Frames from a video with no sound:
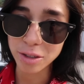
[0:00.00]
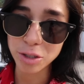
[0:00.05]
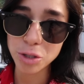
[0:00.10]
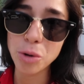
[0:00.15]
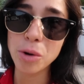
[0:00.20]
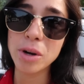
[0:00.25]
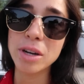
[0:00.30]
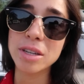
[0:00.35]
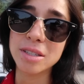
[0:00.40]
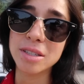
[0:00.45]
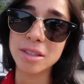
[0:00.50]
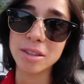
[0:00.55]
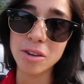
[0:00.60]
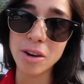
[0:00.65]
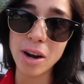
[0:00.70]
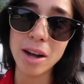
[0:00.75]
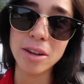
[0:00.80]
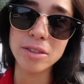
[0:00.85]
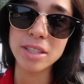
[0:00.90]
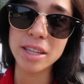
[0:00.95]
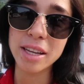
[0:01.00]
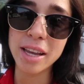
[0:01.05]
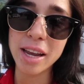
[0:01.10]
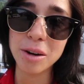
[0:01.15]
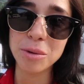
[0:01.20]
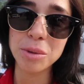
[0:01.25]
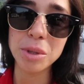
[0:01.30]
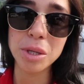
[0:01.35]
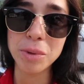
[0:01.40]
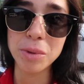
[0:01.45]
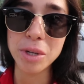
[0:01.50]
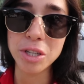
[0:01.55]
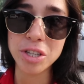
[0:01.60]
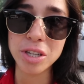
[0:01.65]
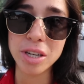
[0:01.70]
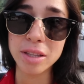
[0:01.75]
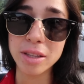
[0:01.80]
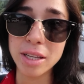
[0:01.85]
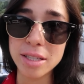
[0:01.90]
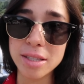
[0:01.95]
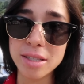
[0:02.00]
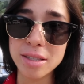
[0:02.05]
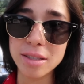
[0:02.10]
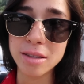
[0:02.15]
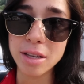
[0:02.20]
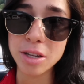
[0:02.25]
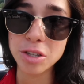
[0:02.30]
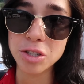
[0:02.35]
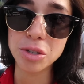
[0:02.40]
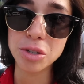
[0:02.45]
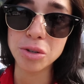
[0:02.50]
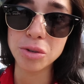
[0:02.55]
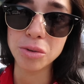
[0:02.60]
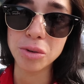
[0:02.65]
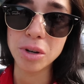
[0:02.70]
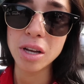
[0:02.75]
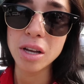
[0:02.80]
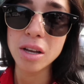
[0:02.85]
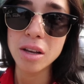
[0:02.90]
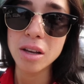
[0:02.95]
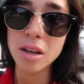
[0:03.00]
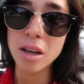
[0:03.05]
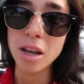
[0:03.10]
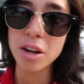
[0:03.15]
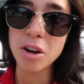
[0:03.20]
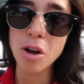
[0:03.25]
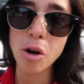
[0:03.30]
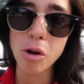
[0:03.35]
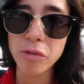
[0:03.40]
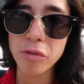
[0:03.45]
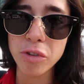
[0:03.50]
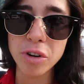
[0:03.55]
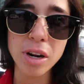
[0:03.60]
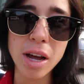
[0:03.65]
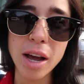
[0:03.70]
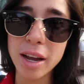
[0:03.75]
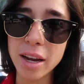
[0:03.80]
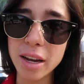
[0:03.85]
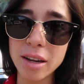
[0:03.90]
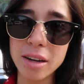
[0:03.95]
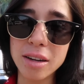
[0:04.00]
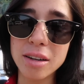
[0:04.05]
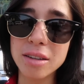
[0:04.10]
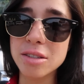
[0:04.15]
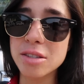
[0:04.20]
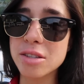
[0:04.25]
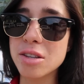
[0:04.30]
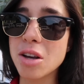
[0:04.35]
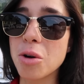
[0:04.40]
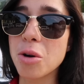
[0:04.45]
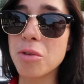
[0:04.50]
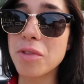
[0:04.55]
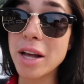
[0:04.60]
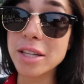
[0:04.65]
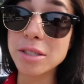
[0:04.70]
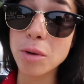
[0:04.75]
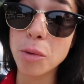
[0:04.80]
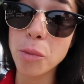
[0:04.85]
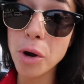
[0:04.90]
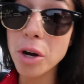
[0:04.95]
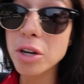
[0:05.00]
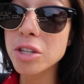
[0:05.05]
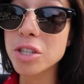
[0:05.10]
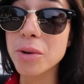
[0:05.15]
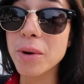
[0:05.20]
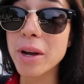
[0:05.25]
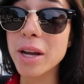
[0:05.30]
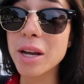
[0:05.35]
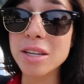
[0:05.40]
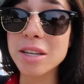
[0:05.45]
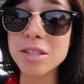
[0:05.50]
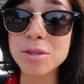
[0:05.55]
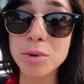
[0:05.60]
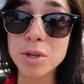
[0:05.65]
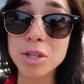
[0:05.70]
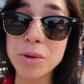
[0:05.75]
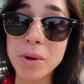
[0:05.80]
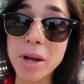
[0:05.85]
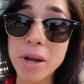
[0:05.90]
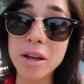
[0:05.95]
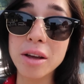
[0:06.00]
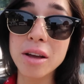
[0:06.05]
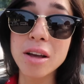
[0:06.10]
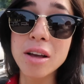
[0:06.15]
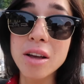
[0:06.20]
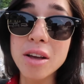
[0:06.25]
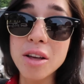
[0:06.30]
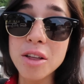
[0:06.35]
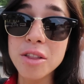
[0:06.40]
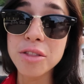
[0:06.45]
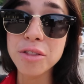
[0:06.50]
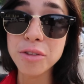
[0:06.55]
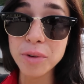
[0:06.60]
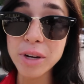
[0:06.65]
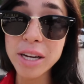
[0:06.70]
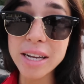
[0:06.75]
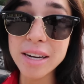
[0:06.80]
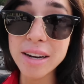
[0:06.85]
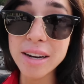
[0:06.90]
tourists and crowds, they can't really reach it unless they do an overnight. So that's what we're doing, is we're doing 3